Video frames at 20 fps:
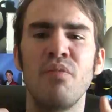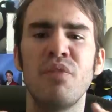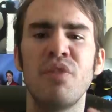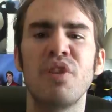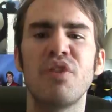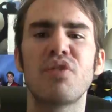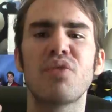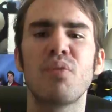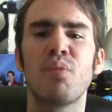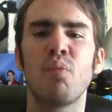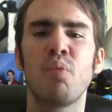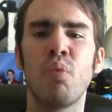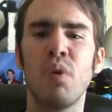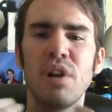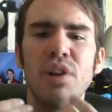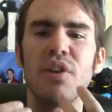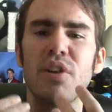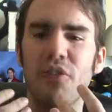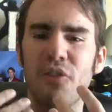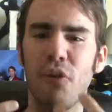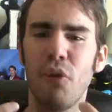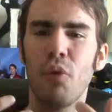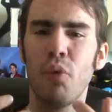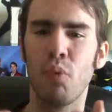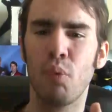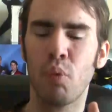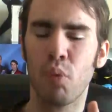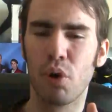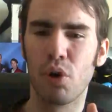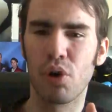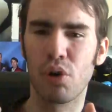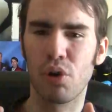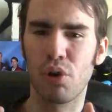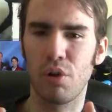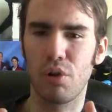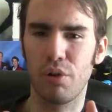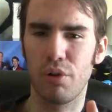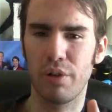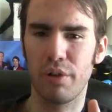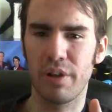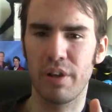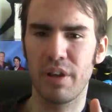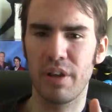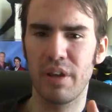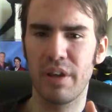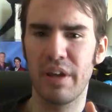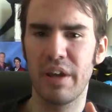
this wonderful world